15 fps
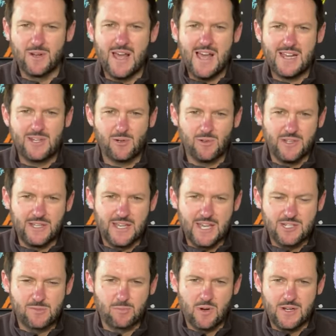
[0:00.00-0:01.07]
to accurately
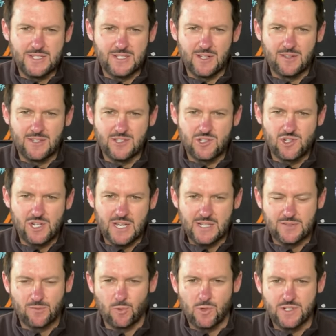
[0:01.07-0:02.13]
gauge pricing on this
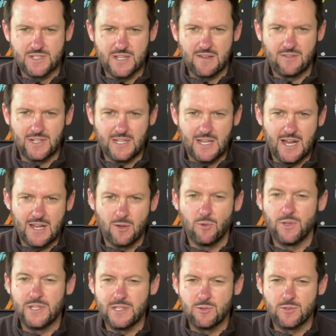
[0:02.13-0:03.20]
GX 470, 470, I
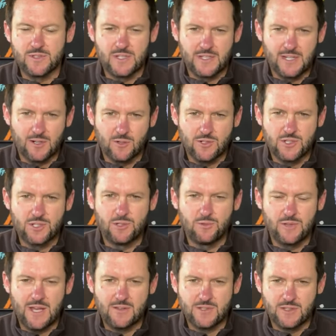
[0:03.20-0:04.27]
only used the years
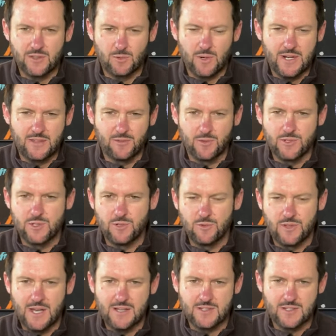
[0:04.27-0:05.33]
2003 through
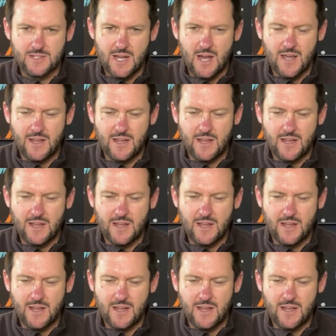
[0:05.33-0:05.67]
2009.